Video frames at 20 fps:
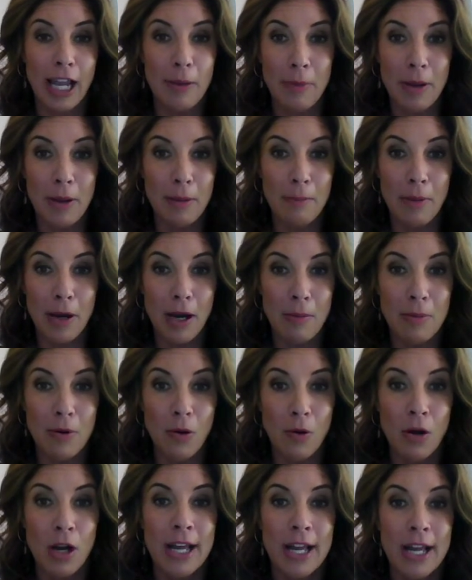Pink
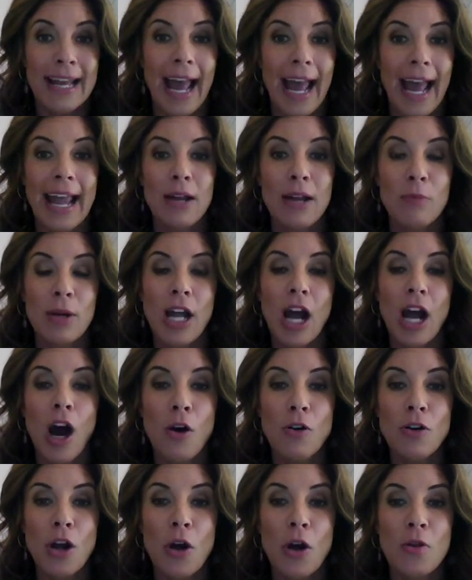Bubble. And we
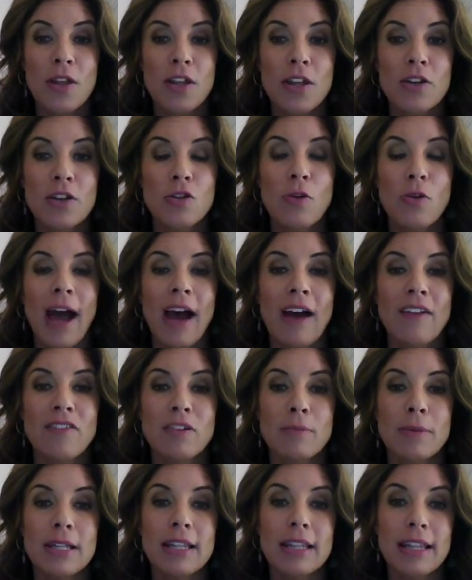all know that you have
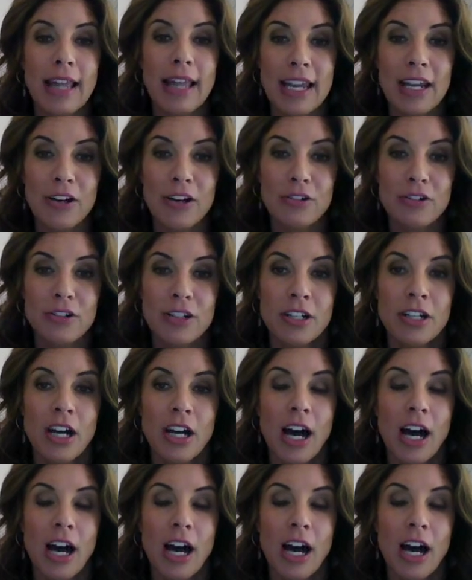to be layered.